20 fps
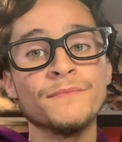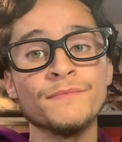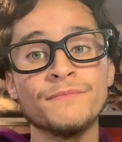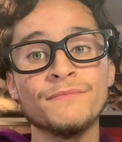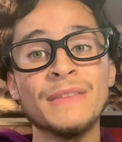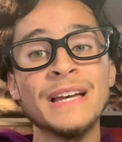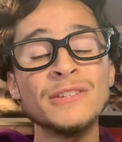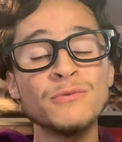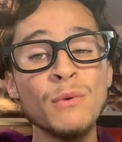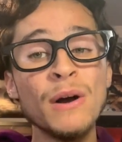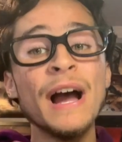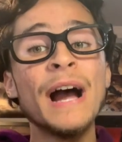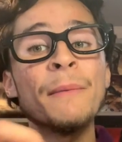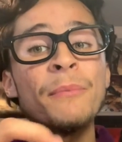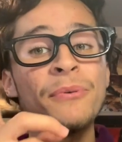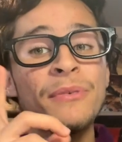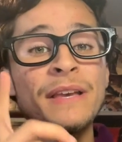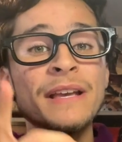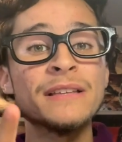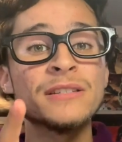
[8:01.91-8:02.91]
that's why I'm
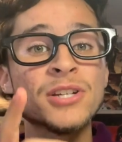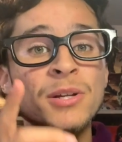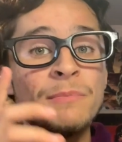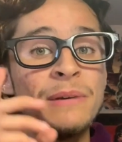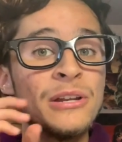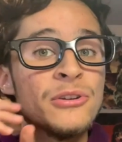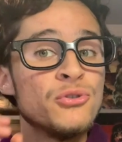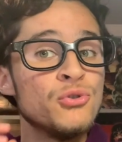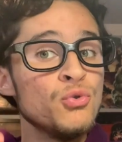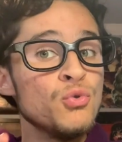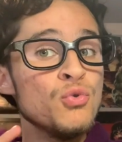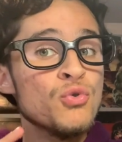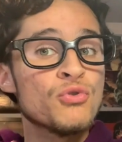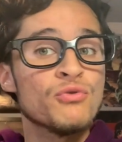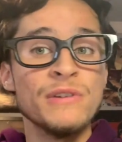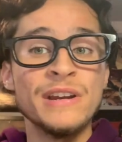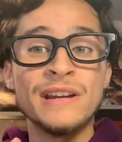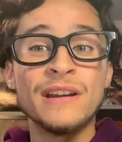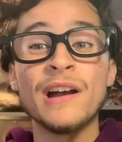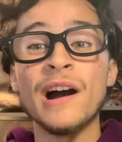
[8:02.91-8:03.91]
thinking it's going to be a new
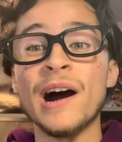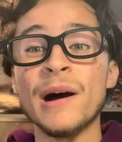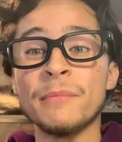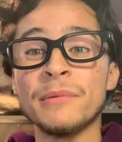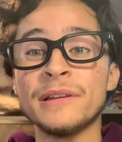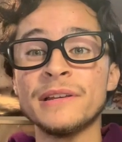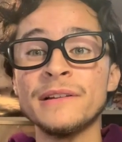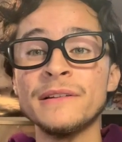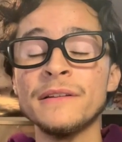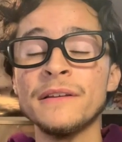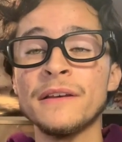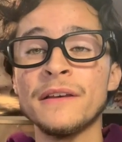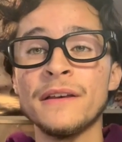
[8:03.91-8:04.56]
Green Goblin.